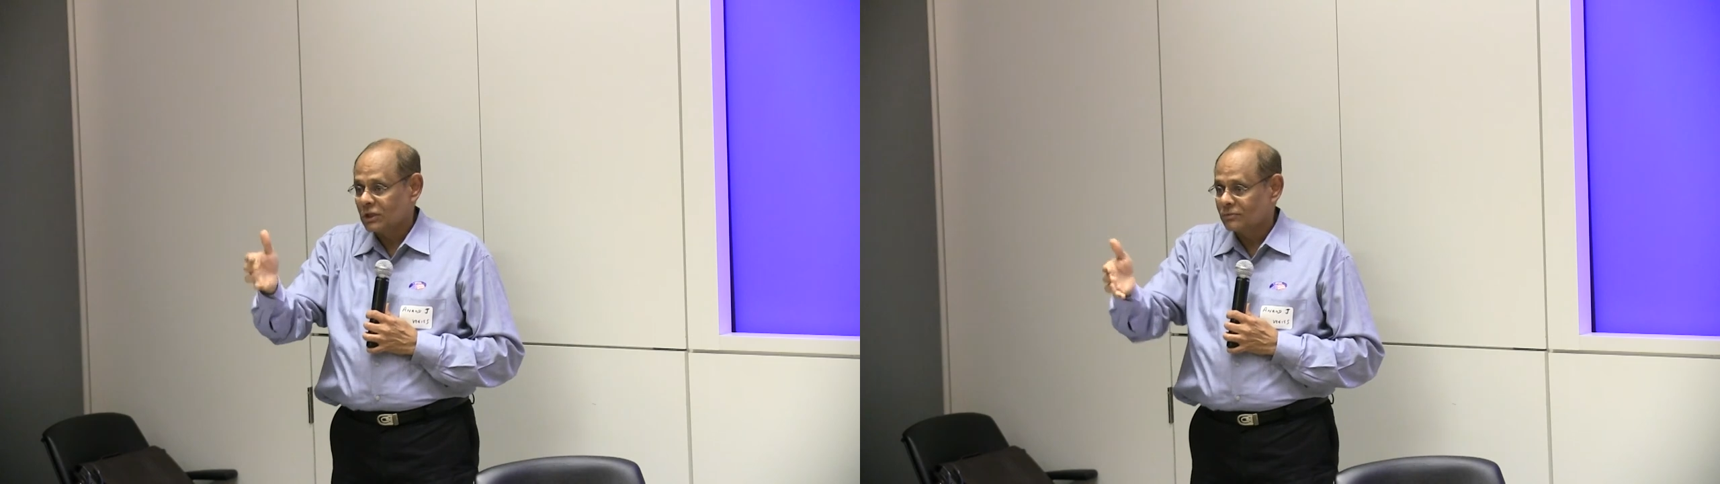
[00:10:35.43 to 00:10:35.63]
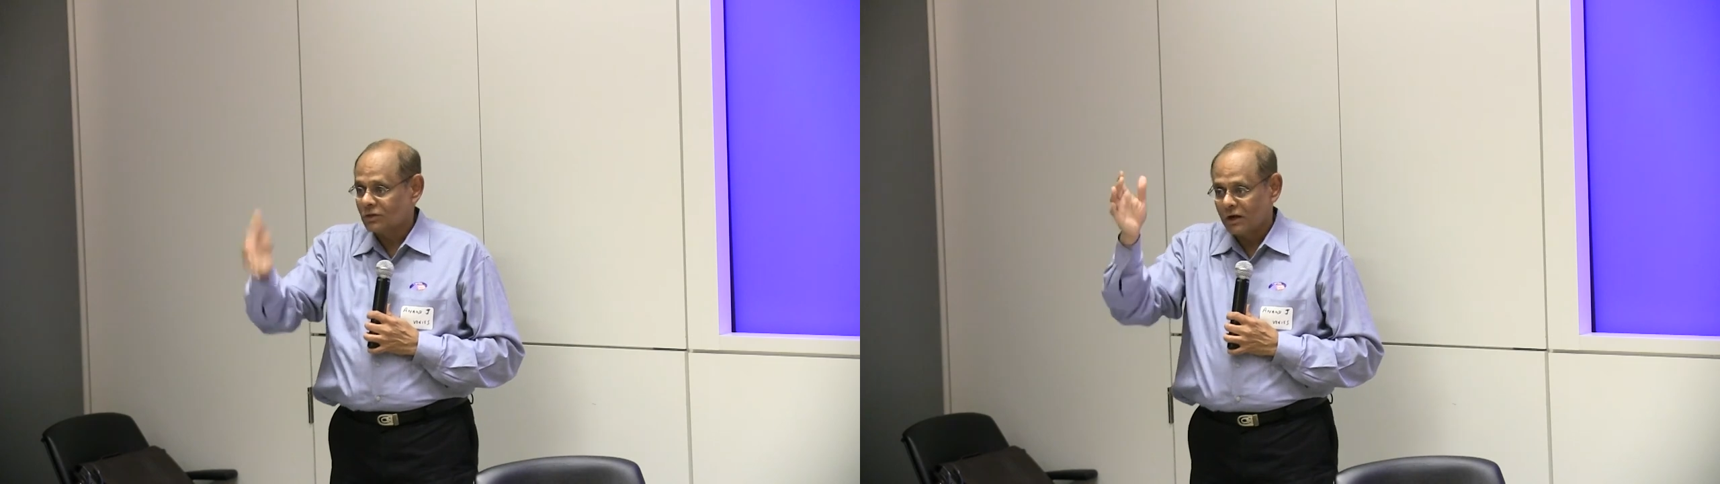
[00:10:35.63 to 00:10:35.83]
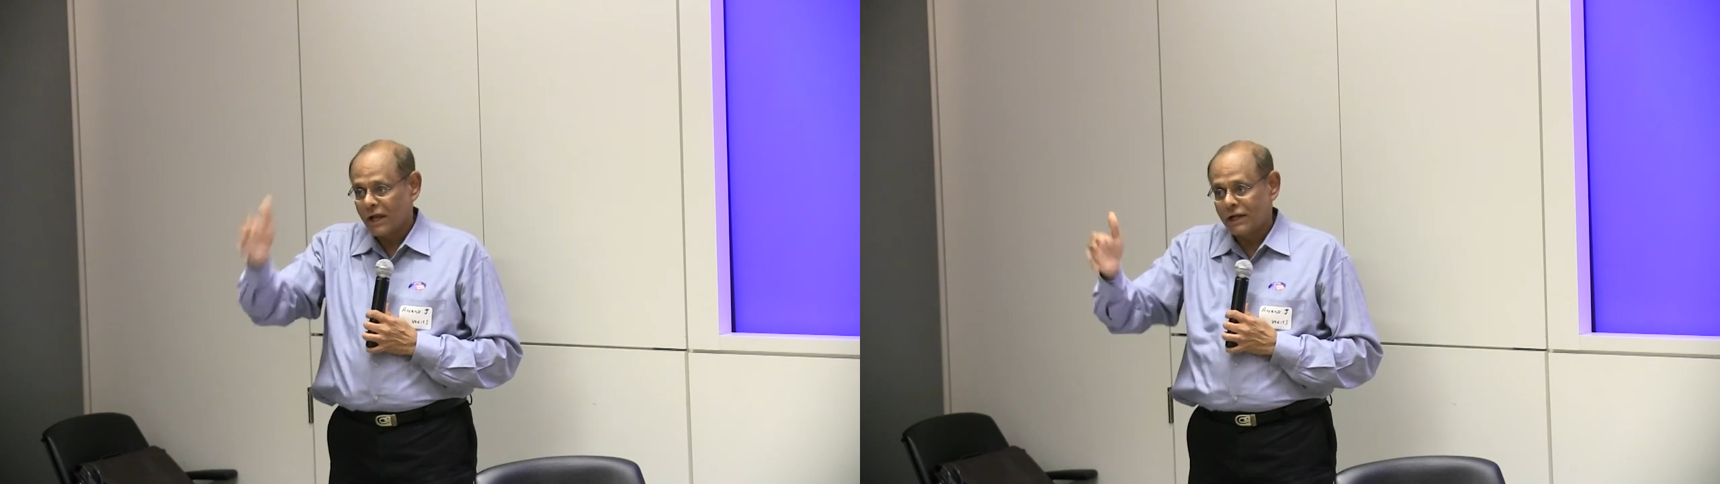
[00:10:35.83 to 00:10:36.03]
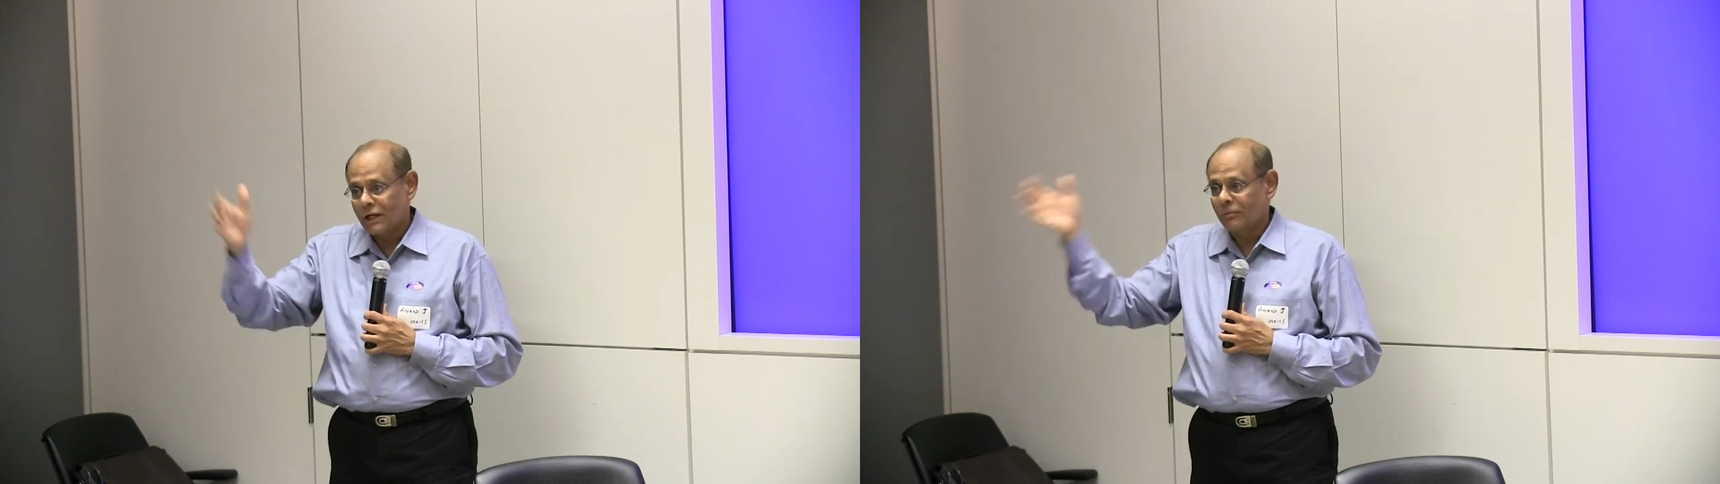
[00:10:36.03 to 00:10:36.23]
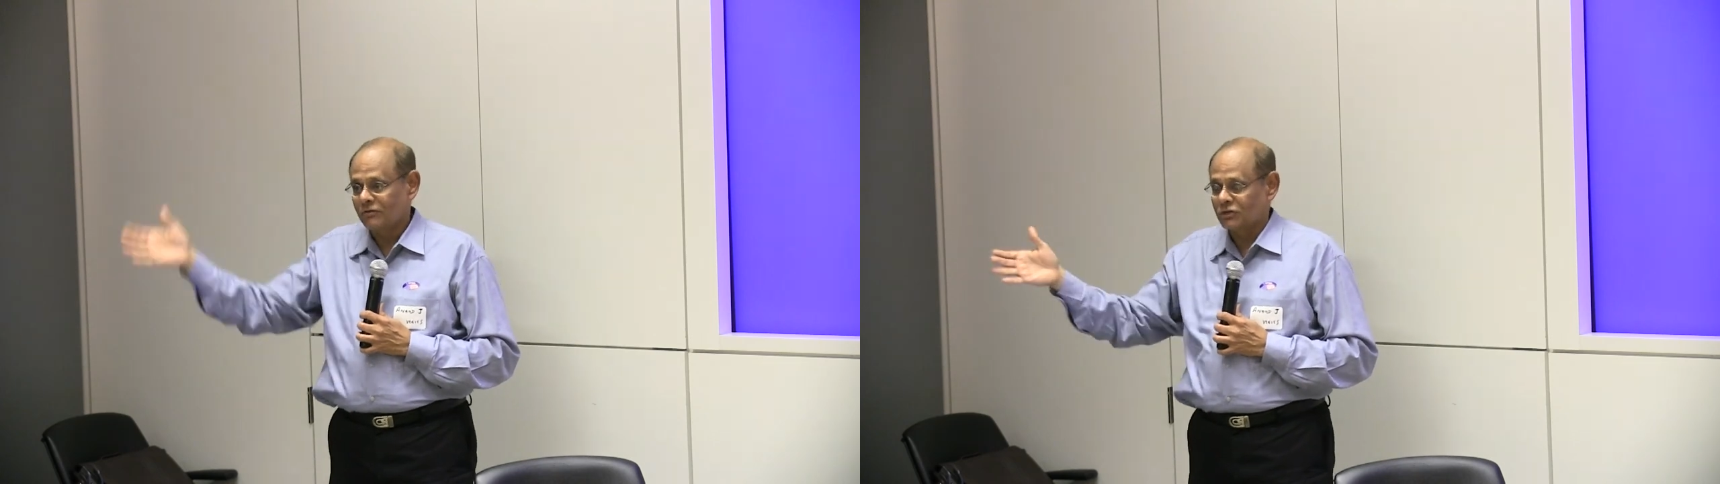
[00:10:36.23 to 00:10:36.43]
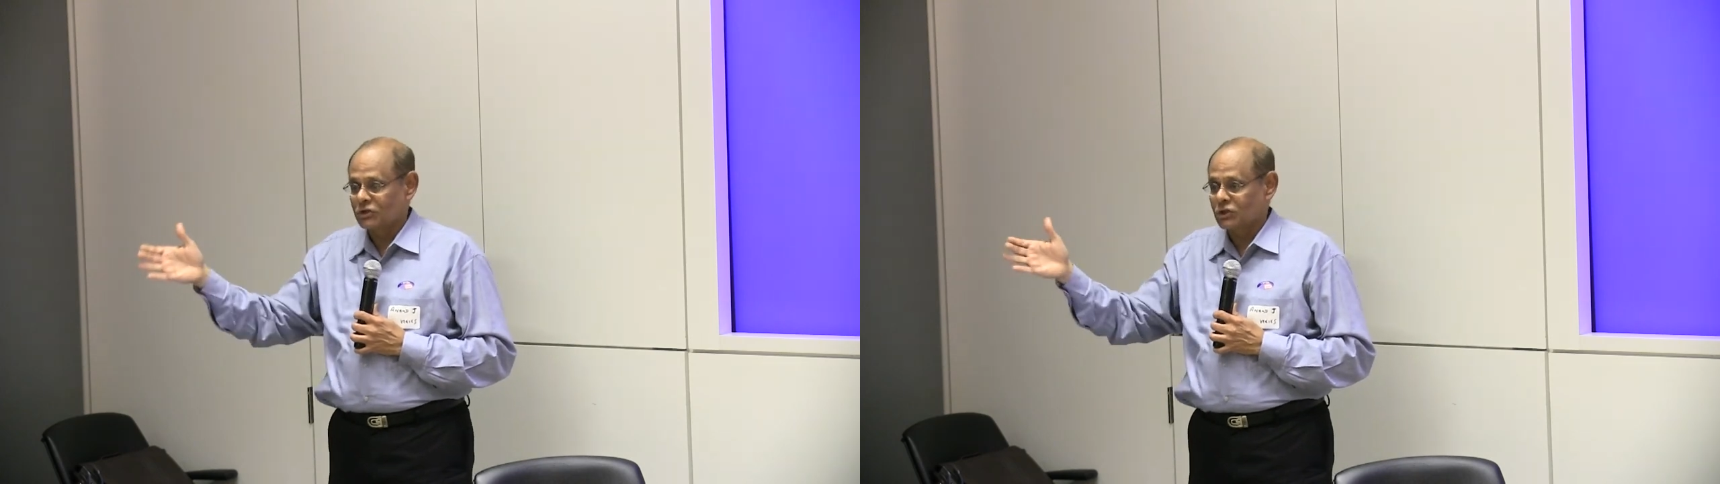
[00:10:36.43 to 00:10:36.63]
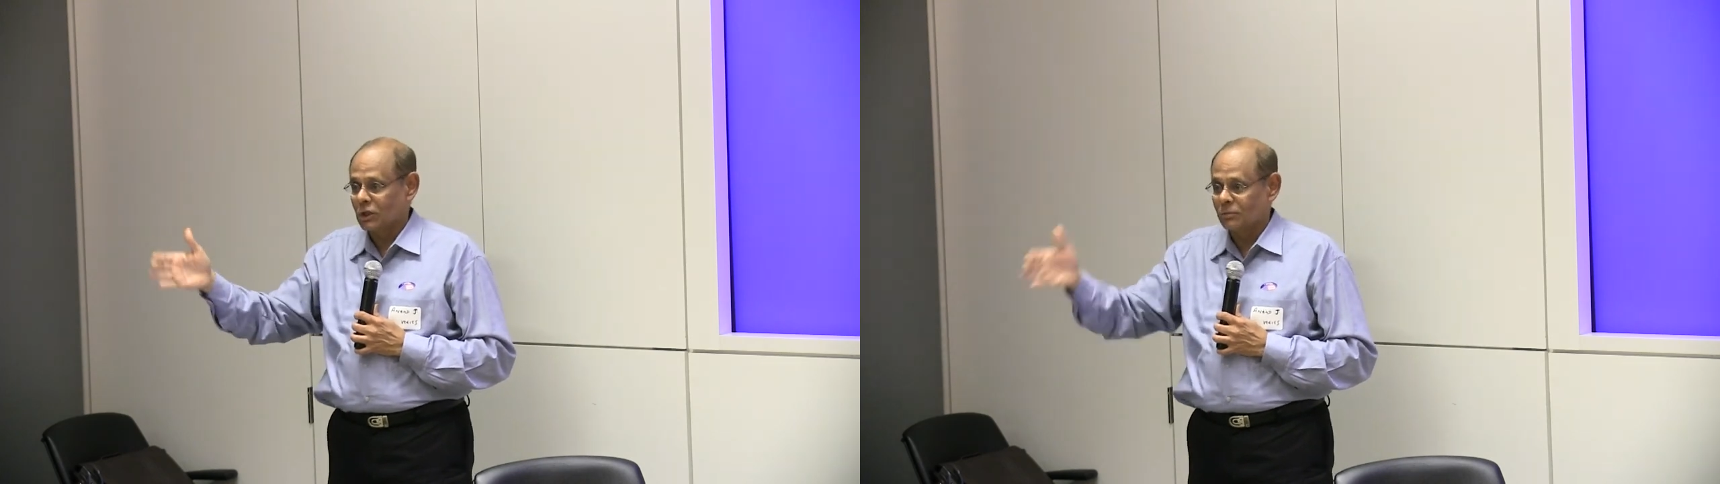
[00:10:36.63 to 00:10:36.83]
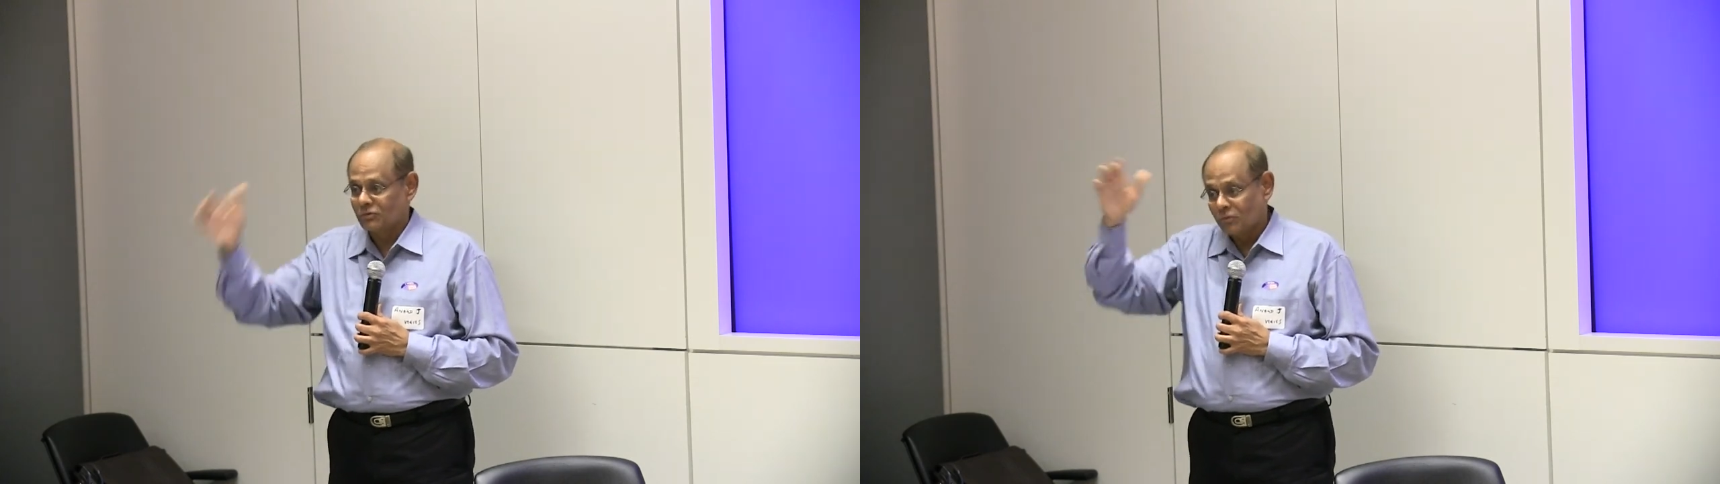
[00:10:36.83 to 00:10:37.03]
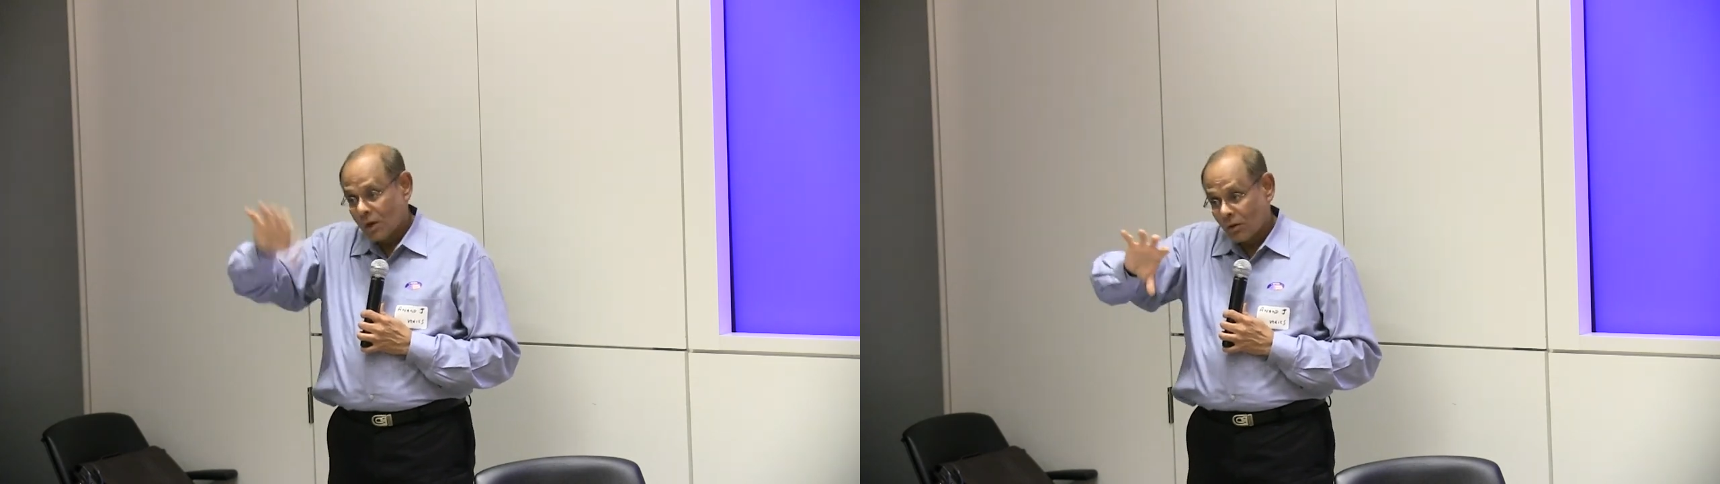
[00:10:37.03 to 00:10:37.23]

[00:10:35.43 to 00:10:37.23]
terms are any number of search terms.